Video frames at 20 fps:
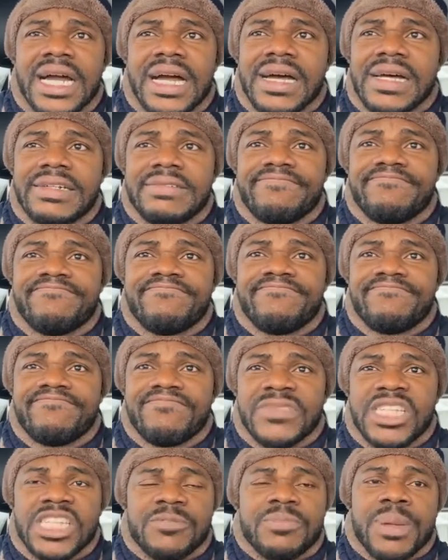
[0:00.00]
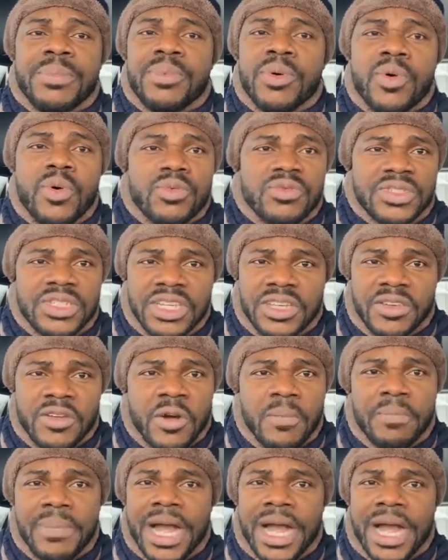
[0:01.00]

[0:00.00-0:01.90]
And these people secure